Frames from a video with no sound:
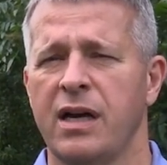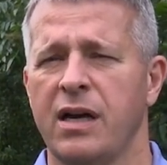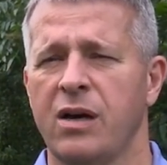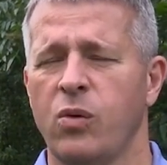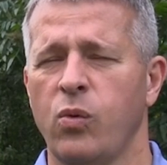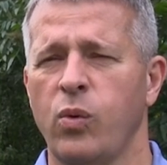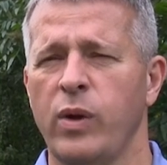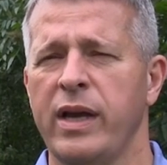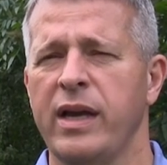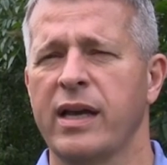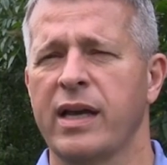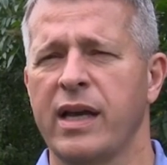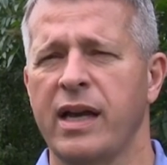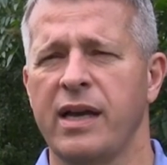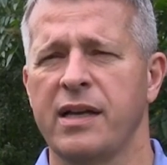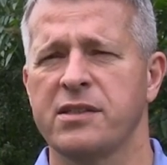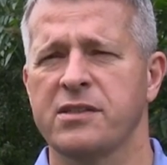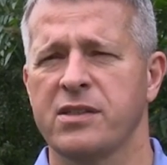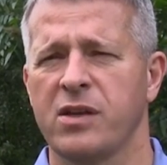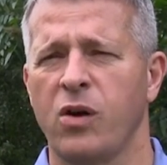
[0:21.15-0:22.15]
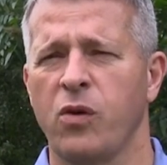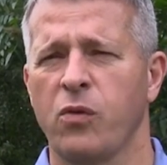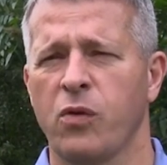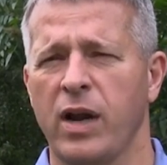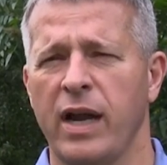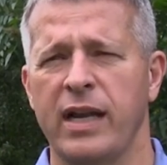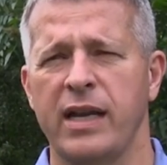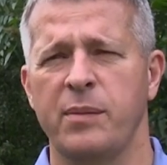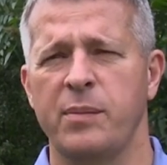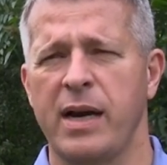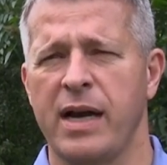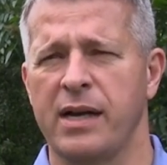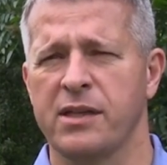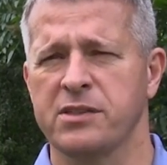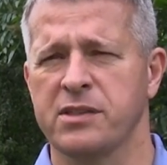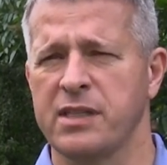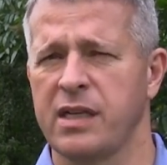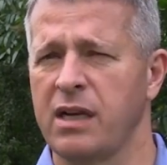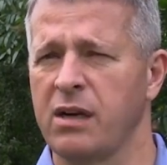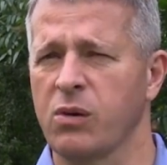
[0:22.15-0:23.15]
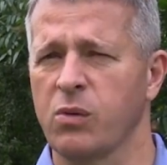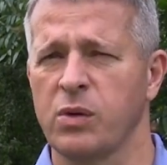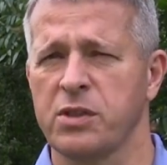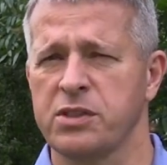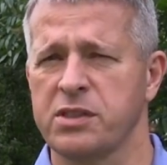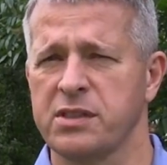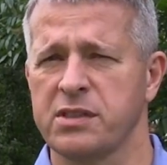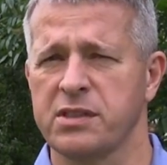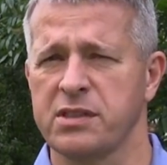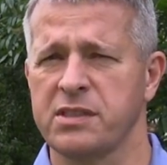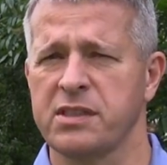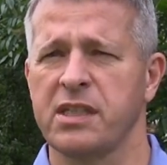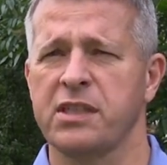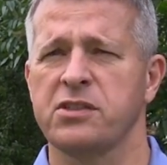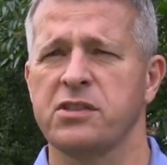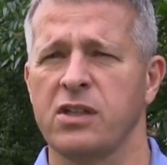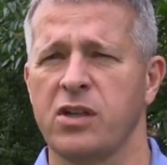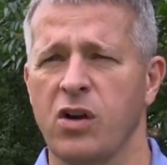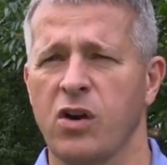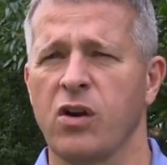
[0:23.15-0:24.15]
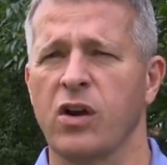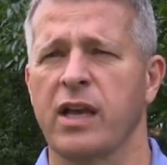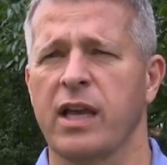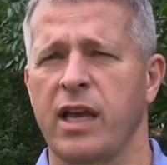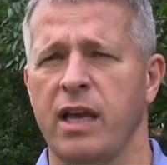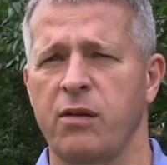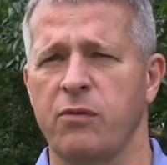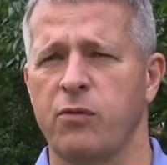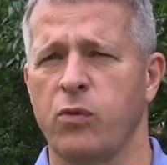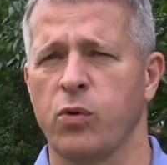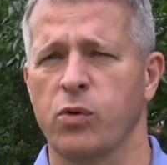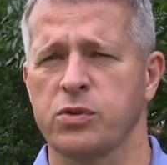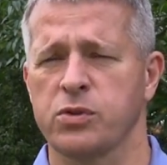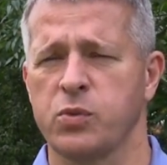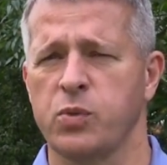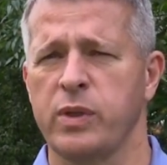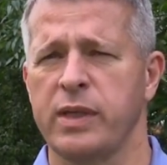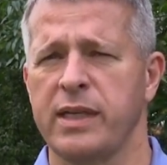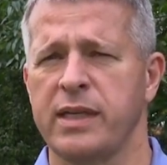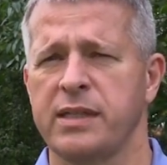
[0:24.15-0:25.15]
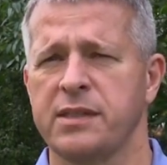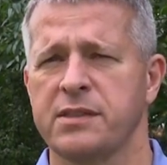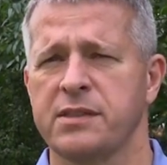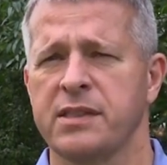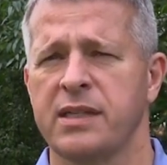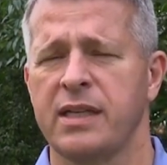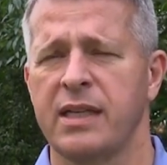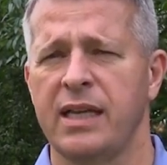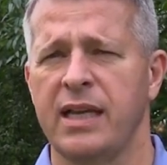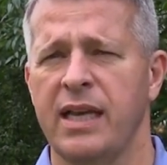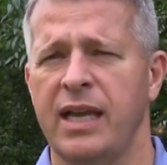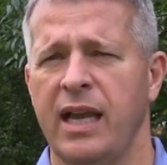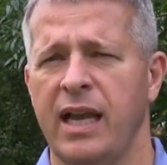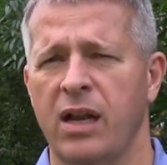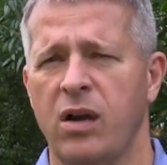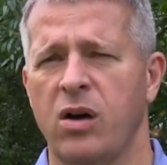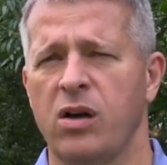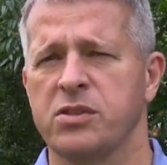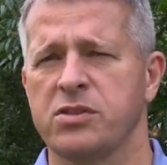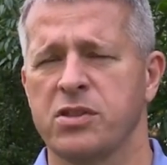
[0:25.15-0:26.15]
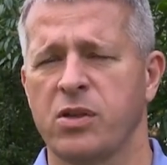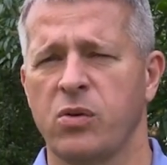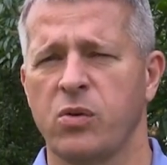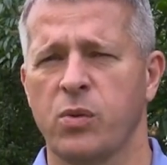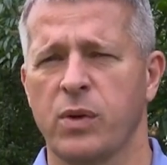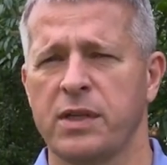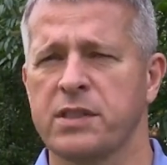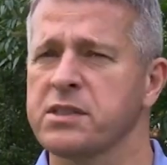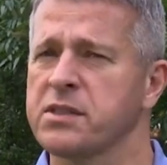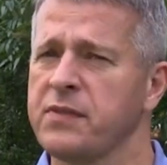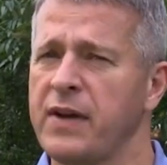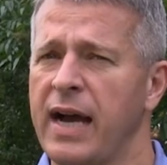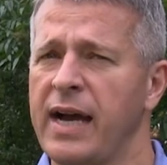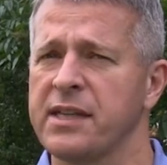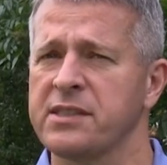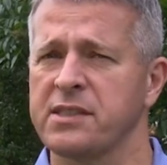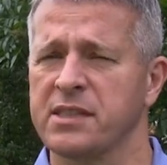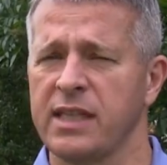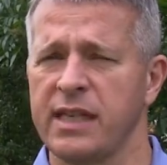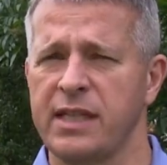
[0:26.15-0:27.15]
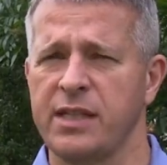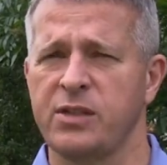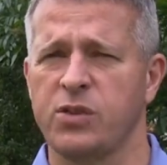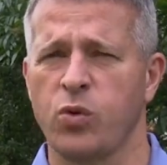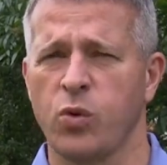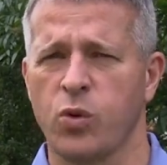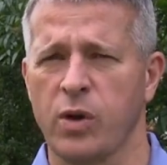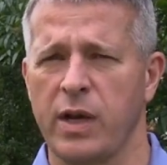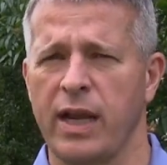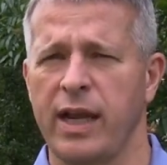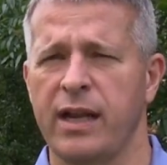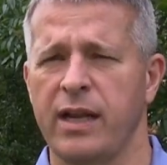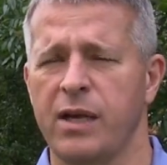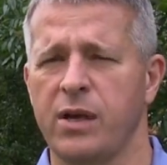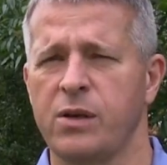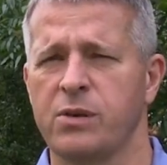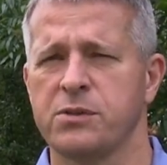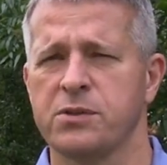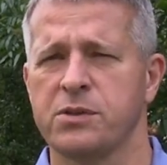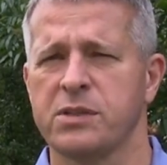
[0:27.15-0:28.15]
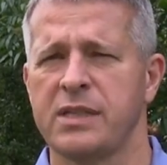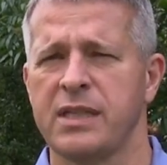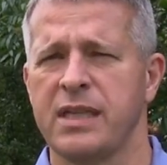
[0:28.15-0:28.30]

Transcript: wind gusts over 80 miles an hour, which is essentially hurricane force winds, and also risk of isolated tornadoes.